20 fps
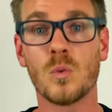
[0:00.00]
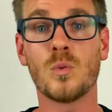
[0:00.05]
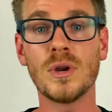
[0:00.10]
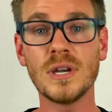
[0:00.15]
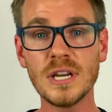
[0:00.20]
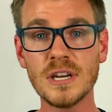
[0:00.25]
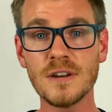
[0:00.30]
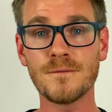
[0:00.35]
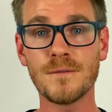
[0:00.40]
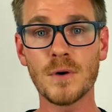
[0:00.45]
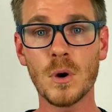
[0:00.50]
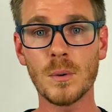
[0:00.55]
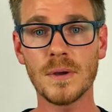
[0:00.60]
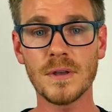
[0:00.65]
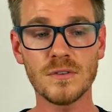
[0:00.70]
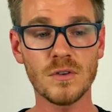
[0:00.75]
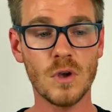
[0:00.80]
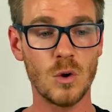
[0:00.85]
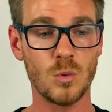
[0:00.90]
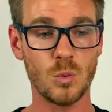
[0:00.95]
We need to
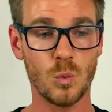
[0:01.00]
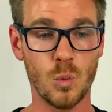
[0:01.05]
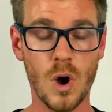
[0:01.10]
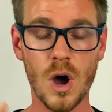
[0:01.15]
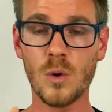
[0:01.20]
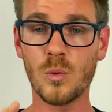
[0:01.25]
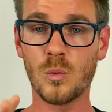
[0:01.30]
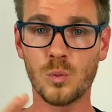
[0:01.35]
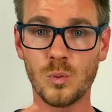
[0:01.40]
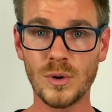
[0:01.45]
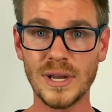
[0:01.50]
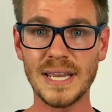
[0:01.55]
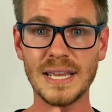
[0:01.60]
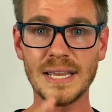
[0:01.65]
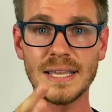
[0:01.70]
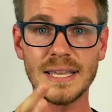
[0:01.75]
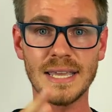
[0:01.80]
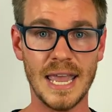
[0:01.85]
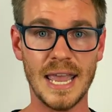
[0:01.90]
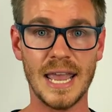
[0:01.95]
focus on what we
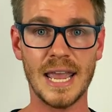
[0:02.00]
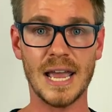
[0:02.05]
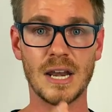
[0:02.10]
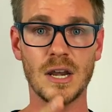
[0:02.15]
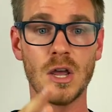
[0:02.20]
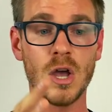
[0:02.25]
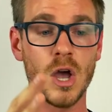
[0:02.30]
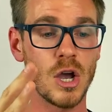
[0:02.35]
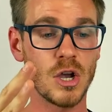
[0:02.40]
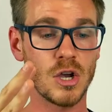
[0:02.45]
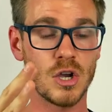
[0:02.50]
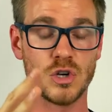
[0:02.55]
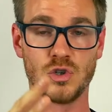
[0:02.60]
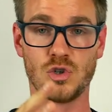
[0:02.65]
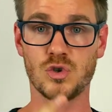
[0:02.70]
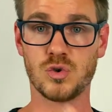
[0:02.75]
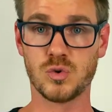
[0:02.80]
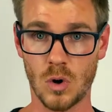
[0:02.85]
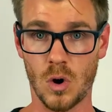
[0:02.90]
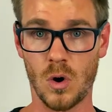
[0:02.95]
can
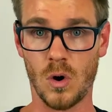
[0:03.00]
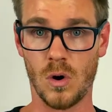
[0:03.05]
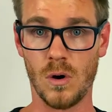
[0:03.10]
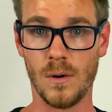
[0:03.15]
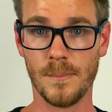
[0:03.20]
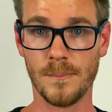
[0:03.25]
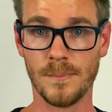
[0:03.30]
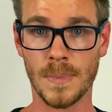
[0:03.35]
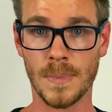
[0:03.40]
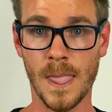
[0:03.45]
control.